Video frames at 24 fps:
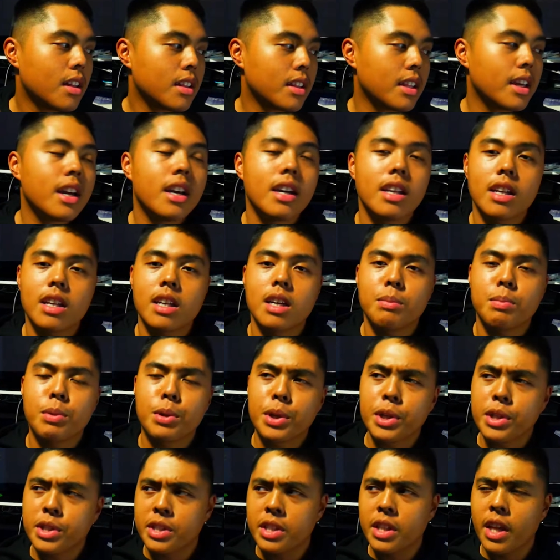Then a couple
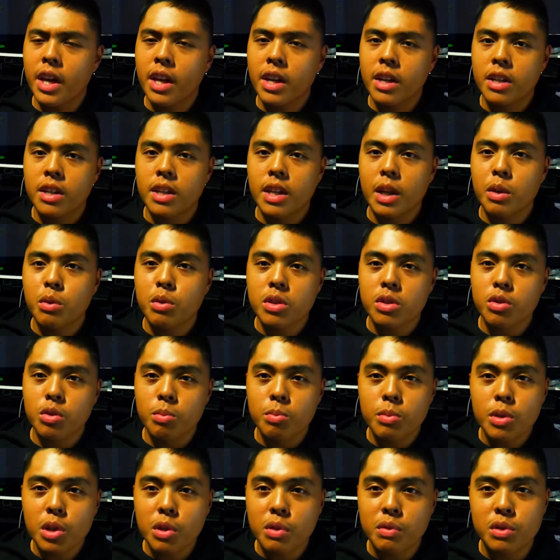years later, it was
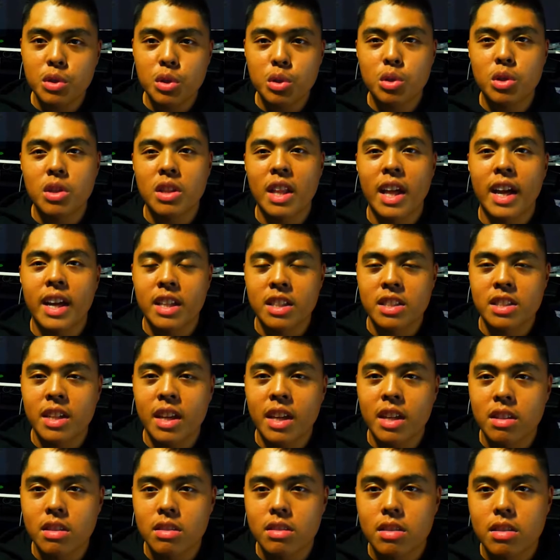removed due to the lack of
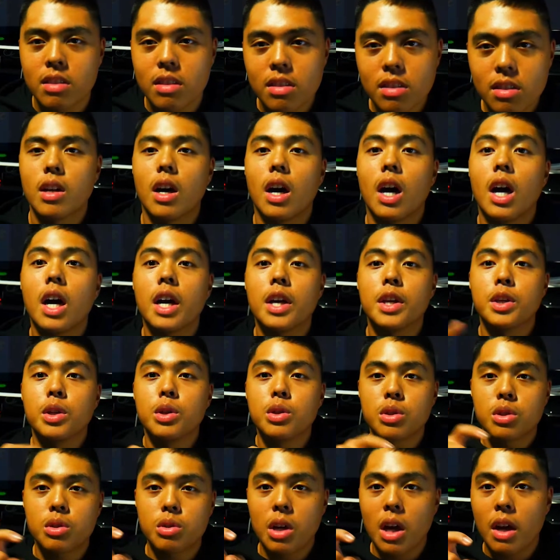sales. I
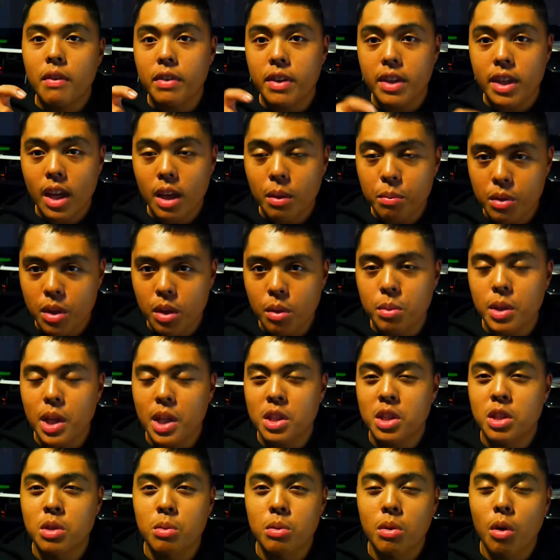used to have a GameCube
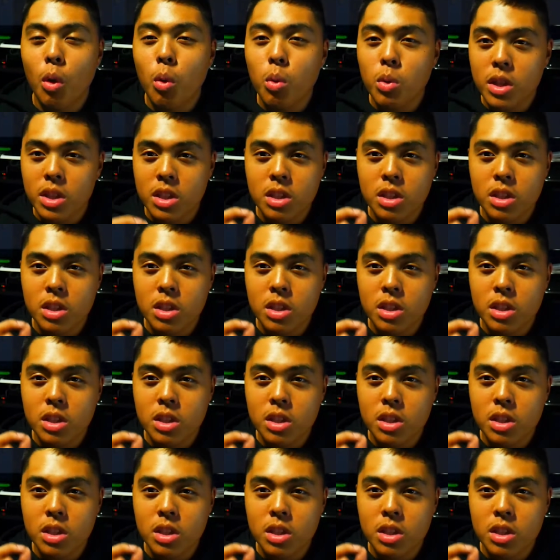that only